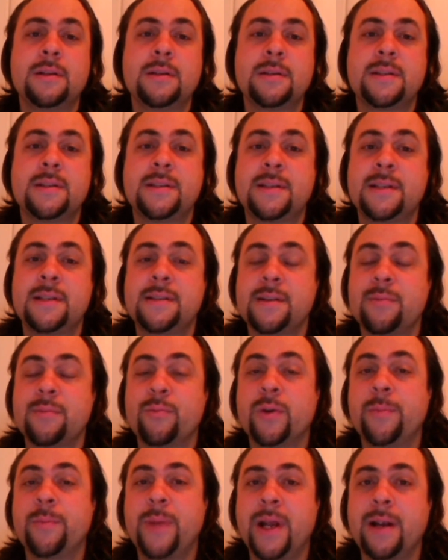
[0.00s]

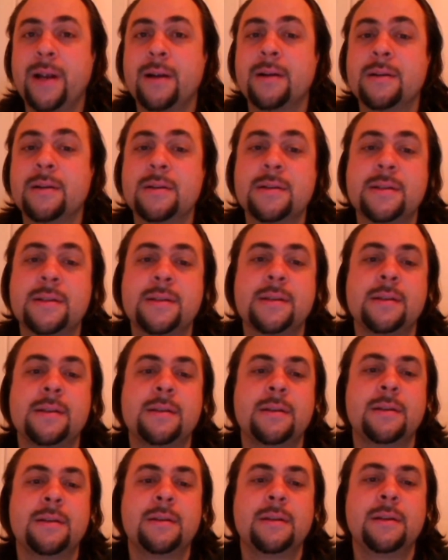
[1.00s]
system repairs,
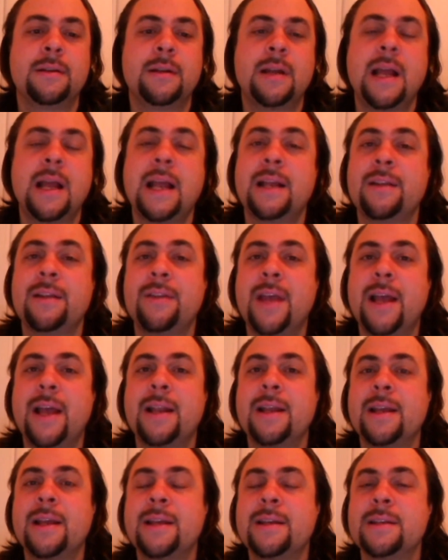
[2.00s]
and
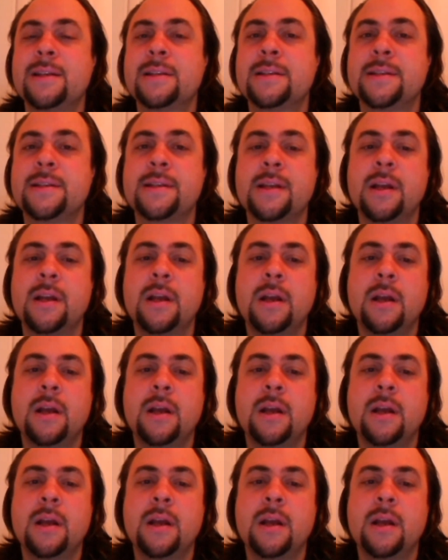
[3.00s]
that is